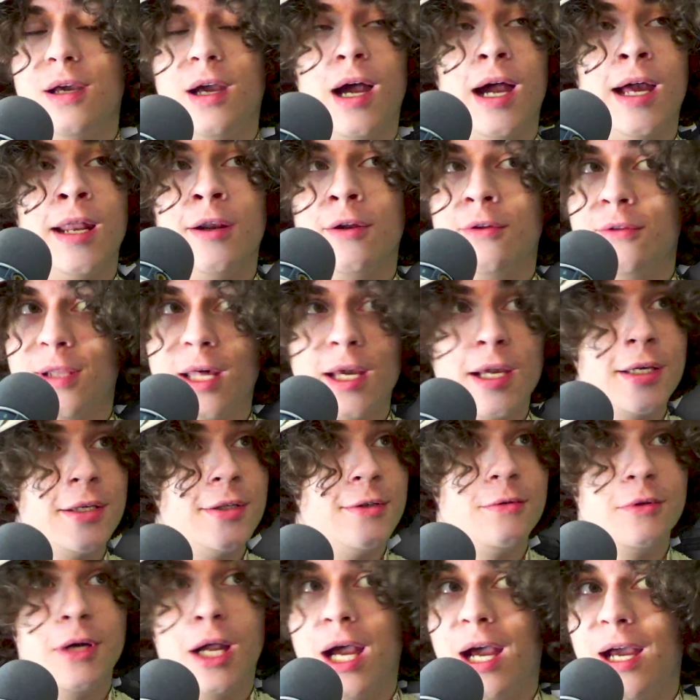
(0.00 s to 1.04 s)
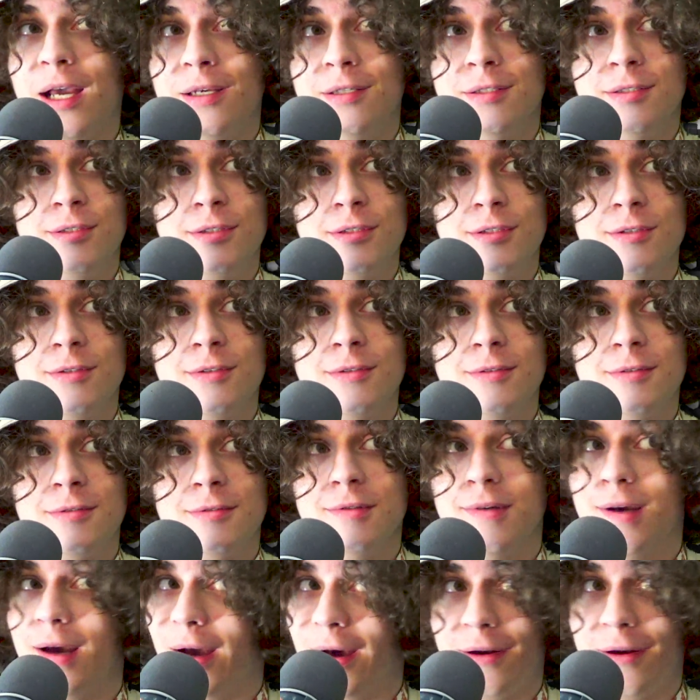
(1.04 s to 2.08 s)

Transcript: I don't like you guys at